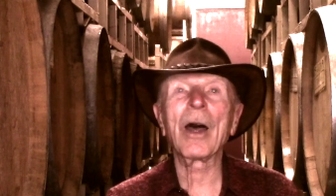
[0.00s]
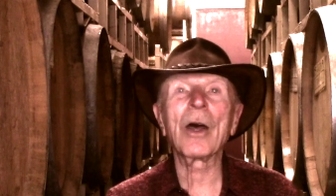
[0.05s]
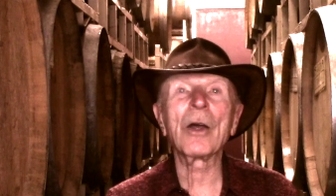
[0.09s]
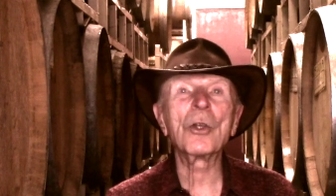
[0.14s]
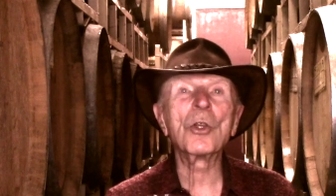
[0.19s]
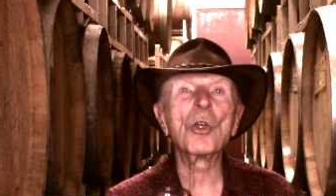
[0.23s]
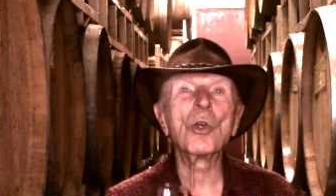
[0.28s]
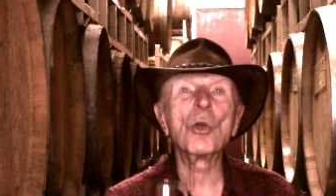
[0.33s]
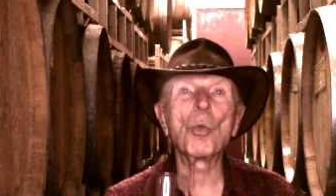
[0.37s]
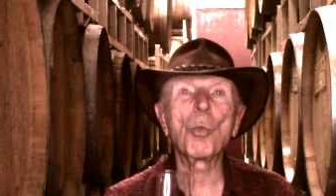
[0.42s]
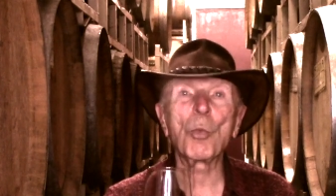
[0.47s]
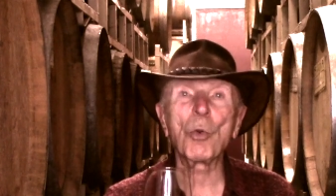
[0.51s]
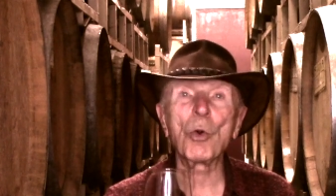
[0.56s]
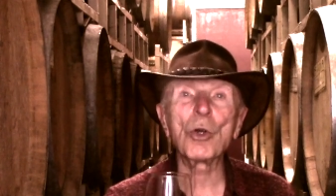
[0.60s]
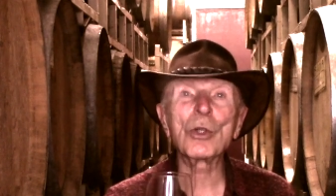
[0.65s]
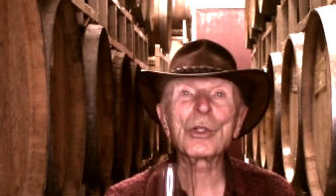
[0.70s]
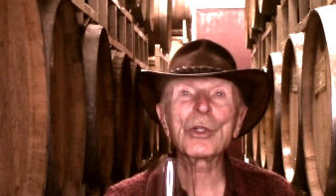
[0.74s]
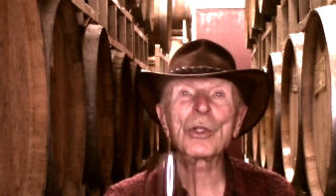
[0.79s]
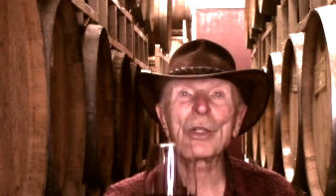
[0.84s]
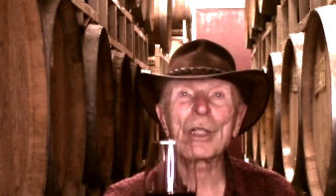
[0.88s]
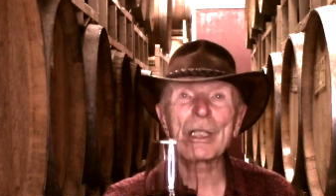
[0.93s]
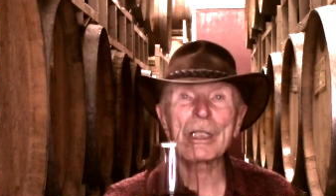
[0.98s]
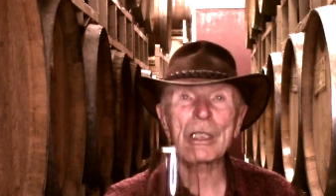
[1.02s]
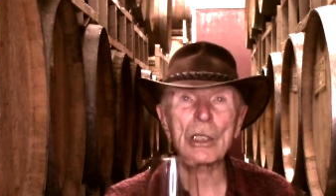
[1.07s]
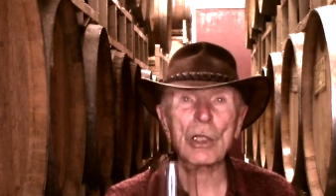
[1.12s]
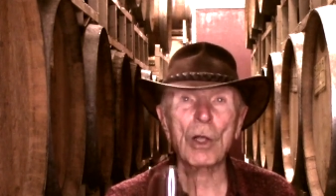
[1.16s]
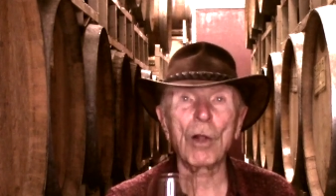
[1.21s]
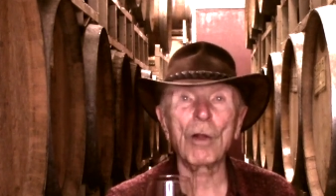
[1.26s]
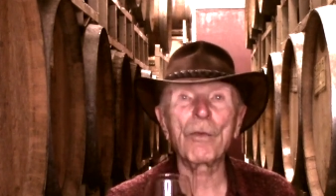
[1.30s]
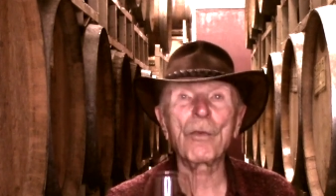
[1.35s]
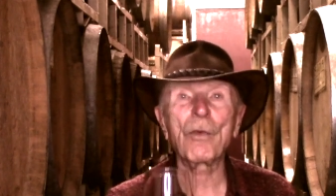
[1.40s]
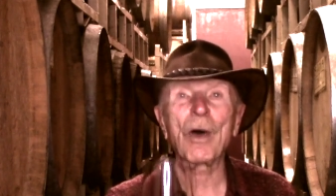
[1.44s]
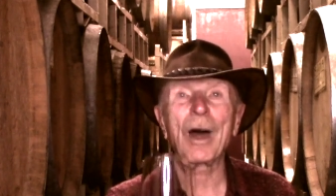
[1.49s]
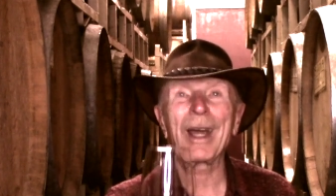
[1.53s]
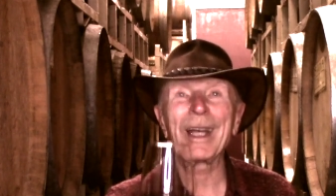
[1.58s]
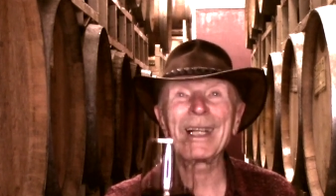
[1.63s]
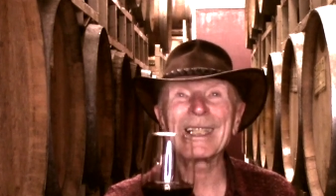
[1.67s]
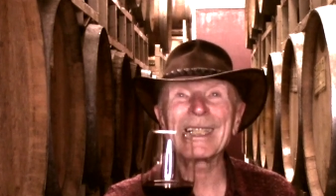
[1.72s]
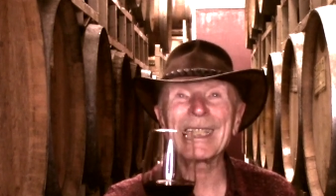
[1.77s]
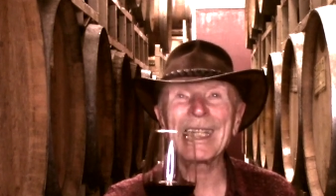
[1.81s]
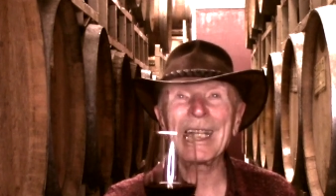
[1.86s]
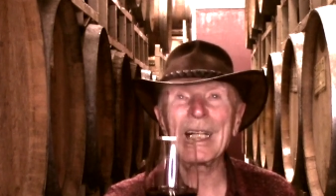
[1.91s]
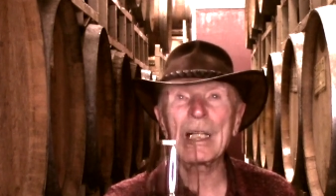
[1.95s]
You put the
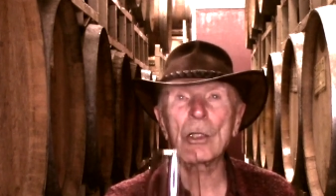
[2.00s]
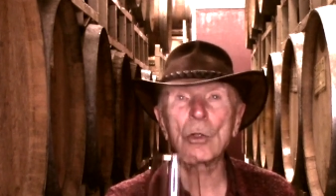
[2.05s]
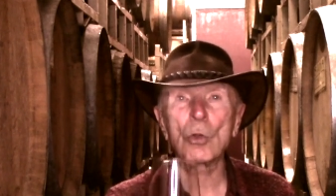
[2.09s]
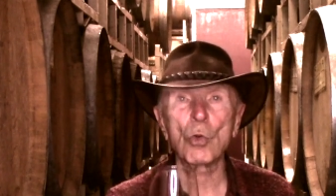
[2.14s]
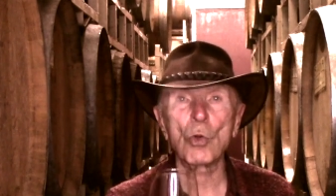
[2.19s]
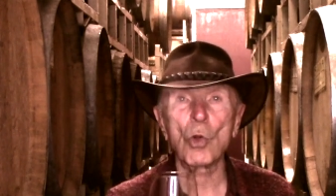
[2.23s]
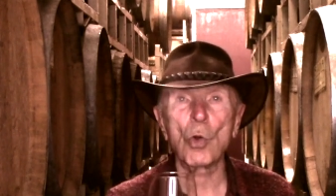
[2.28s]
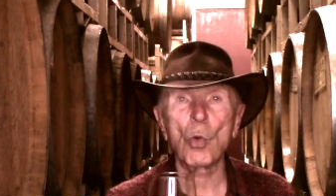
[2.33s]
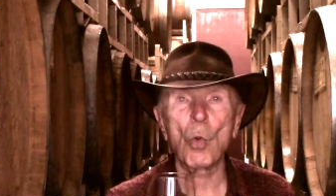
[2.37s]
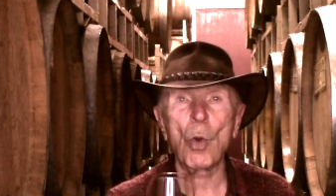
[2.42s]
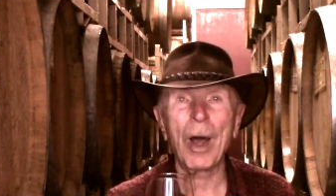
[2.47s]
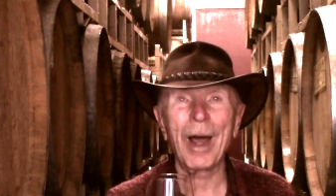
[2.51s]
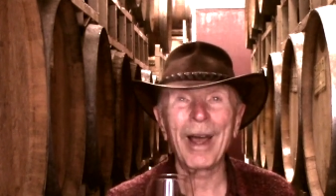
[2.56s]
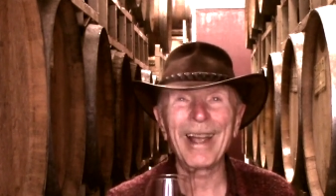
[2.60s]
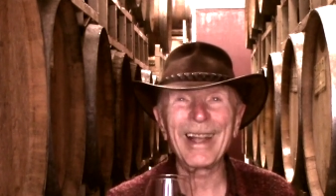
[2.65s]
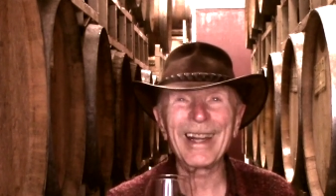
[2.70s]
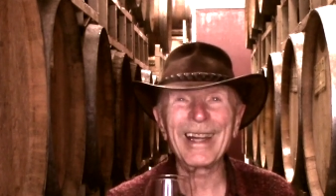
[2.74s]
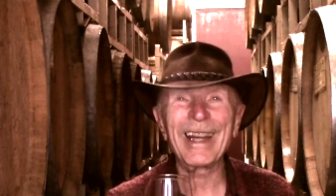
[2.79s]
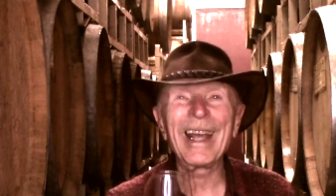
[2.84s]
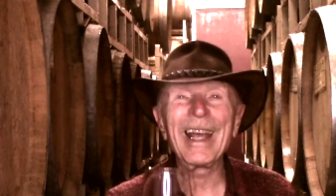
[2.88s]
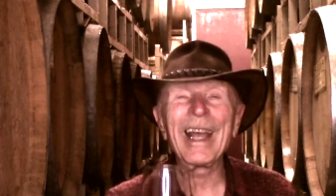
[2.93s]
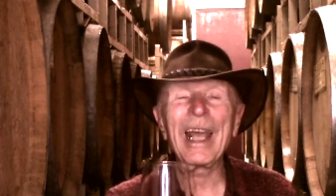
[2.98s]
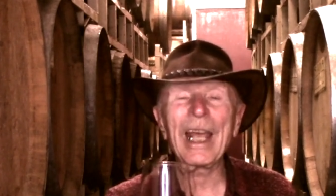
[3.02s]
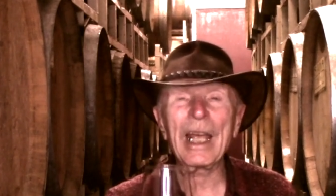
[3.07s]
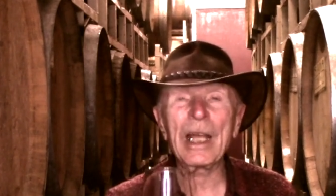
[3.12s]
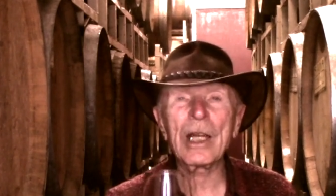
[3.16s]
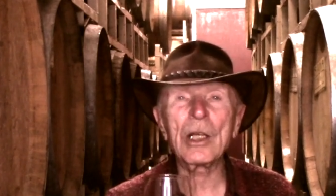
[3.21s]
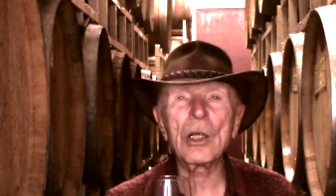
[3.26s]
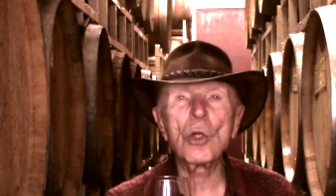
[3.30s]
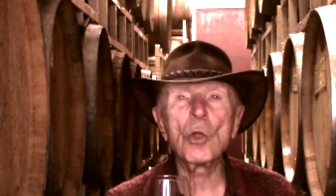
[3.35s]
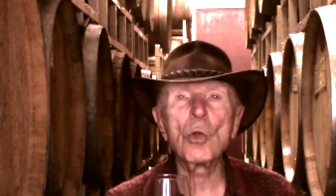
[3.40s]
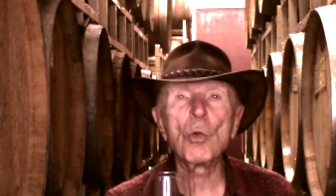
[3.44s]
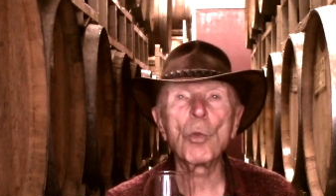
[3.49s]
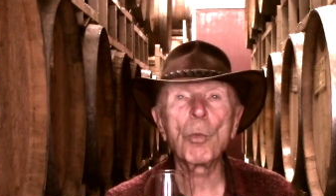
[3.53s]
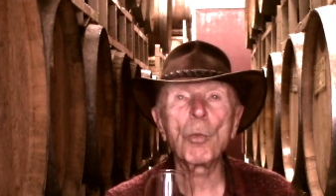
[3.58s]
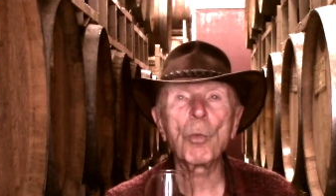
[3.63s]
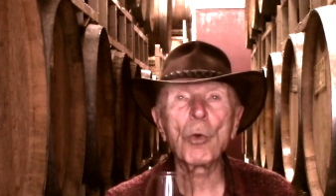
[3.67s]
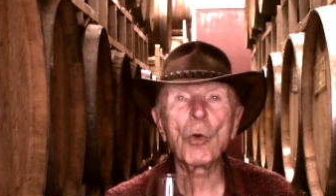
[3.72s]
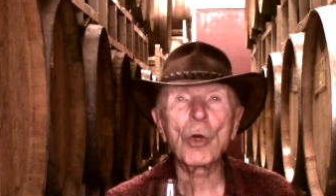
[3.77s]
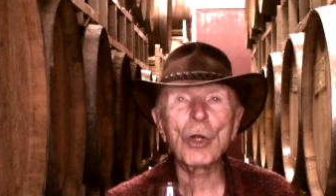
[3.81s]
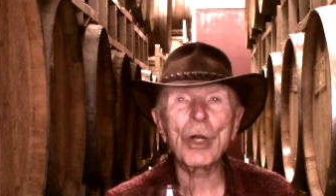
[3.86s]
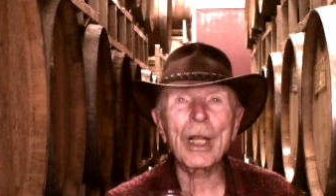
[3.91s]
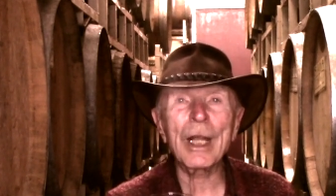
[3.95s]
sulfites into the wine and you
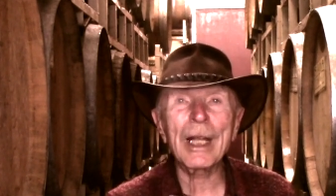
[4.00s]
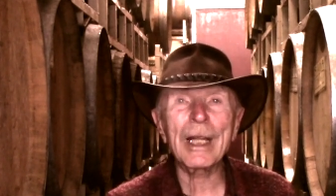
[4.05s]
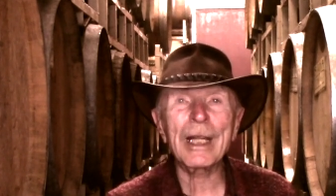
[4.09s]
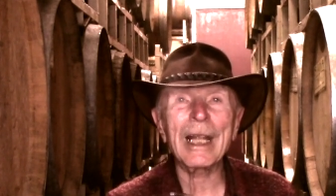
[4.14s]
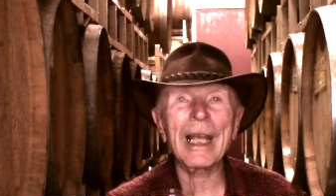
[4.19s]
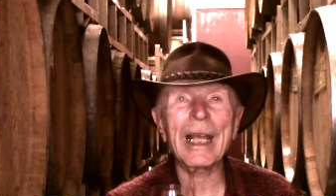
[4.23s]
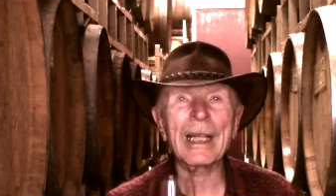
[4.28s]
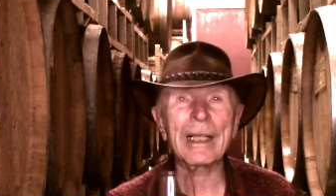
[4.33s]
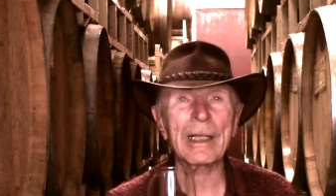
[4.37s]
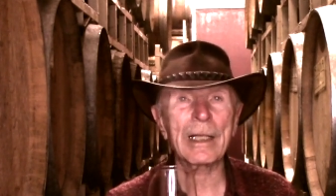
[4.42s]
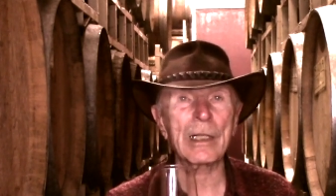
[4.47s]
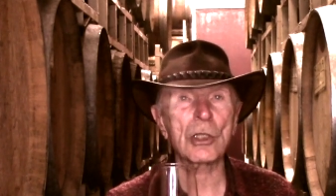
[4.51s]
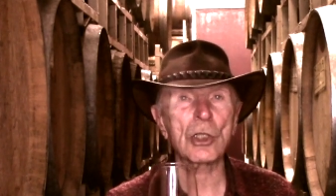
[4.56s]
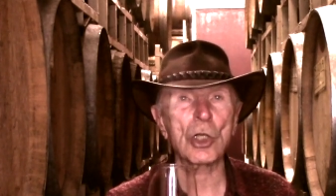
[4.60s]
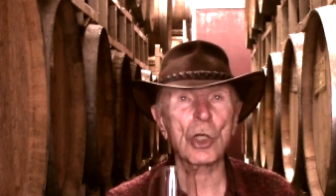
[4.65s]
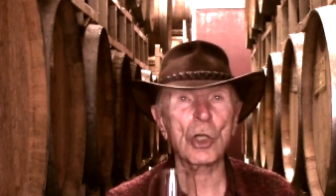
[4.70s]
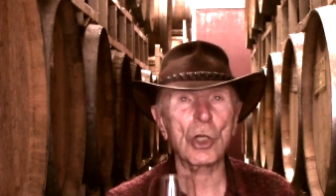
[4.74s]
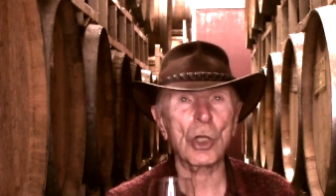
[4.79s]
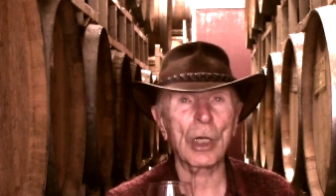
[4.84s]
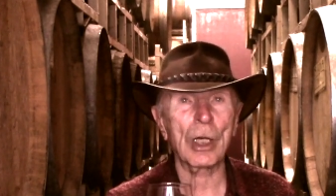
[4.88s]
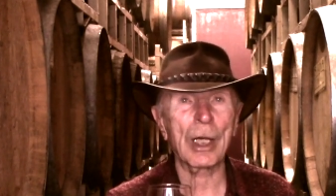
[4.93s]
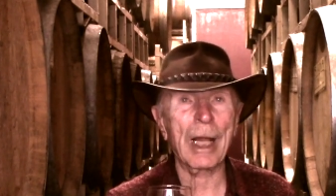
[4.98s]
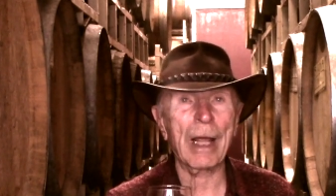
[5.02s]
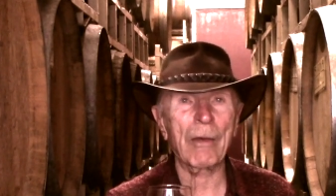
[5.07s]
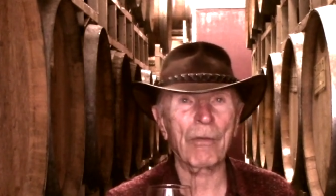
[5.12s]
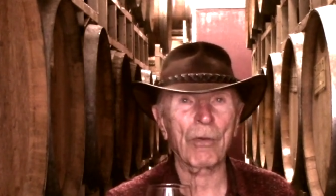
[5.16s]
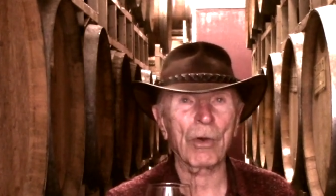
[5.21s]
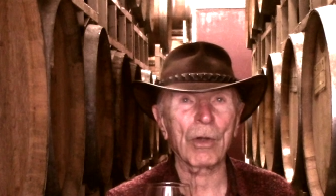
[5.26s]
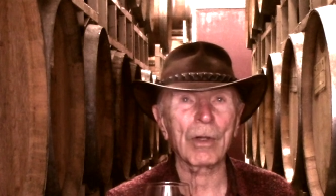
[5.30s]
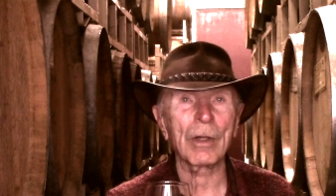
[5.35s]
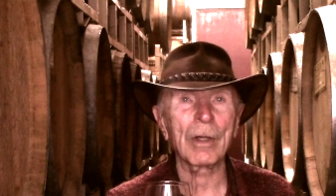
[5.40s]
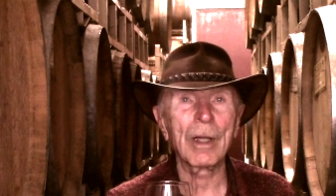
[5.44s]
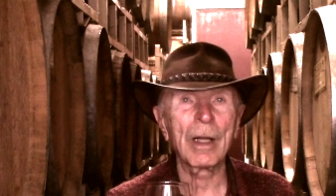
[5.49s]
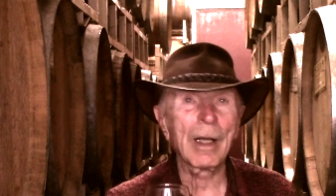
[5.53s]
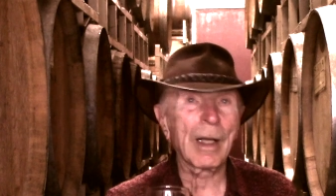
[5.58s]
put it at a certain level.